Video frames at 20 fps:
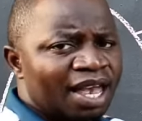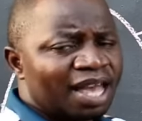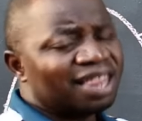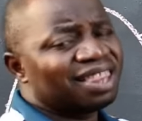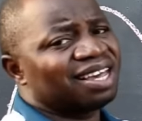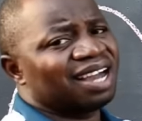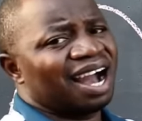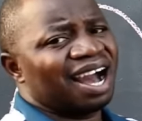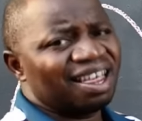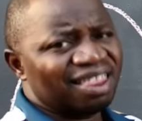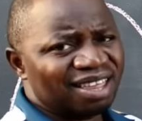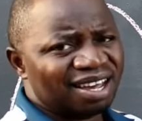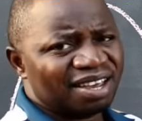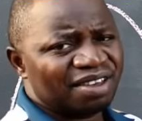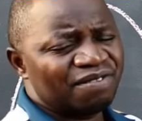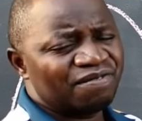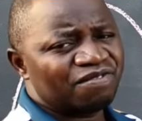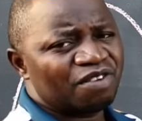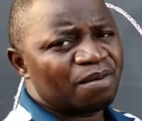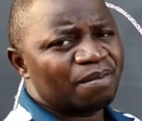The other
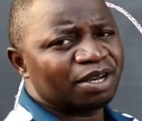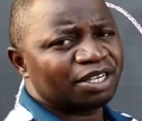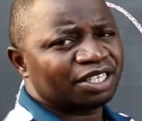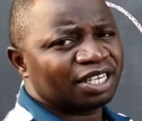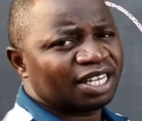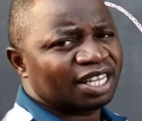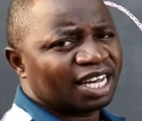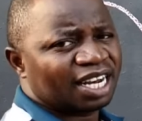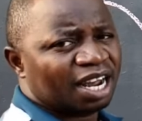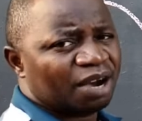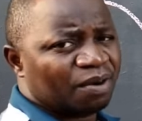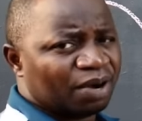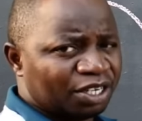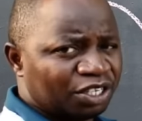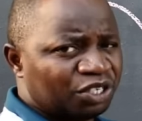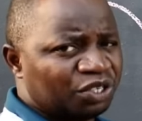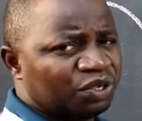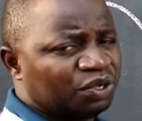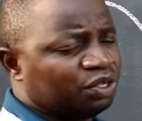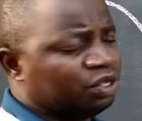information that I
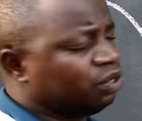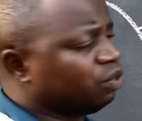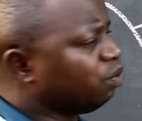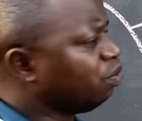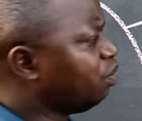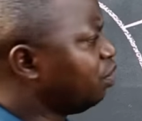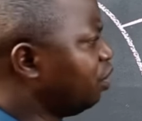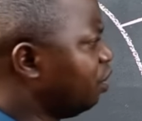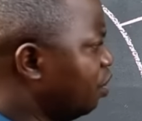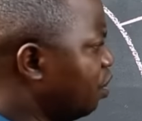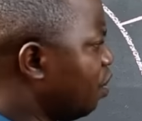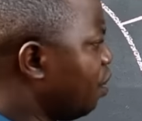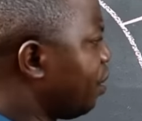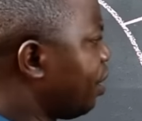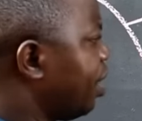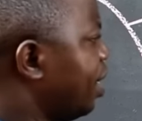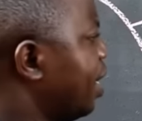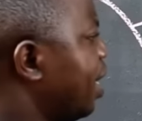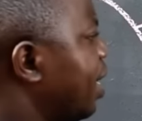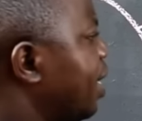want you to know
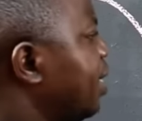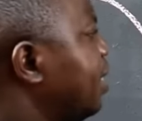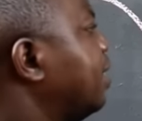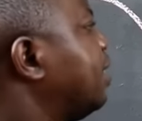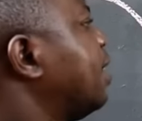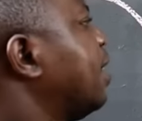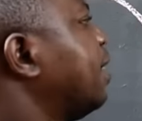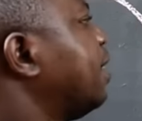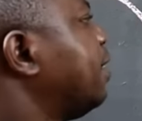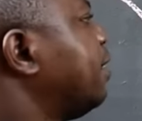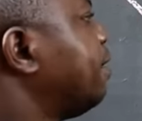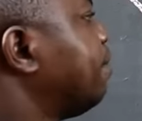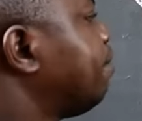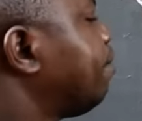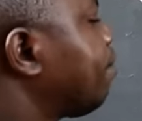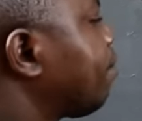here is that